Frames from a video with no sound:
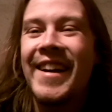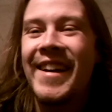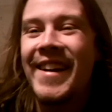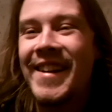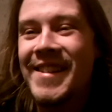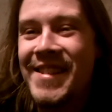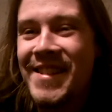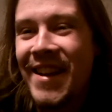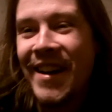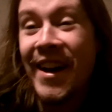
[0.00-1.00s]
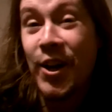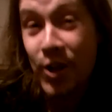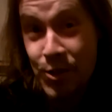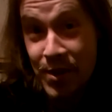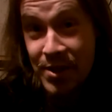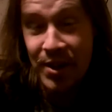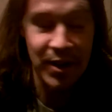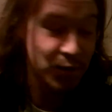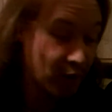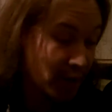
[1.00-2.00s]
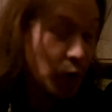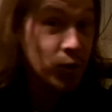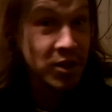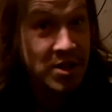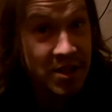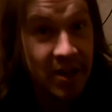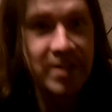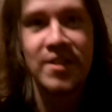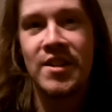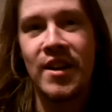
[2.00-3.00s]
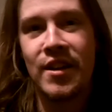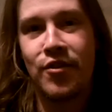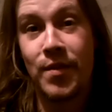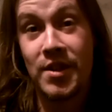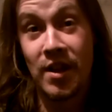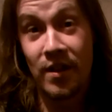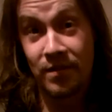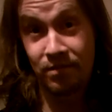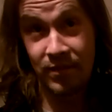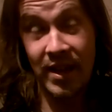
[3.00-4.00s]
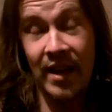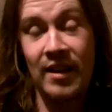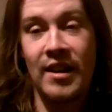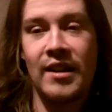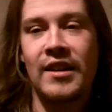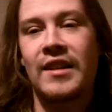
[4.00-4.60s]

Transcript: is a Christmas song, one of the oldest songs from the Tull catalog.